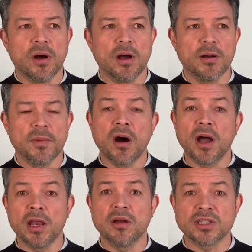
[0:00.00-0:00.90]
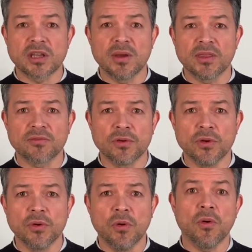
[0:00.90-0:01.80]
highlights going through,
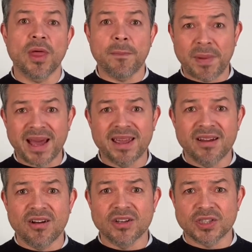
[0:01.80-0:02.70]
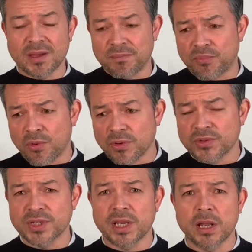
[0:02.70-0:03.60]
or that balayage, that bronzy
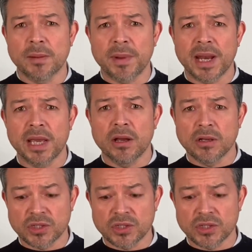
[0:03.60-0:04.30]
colour balayage.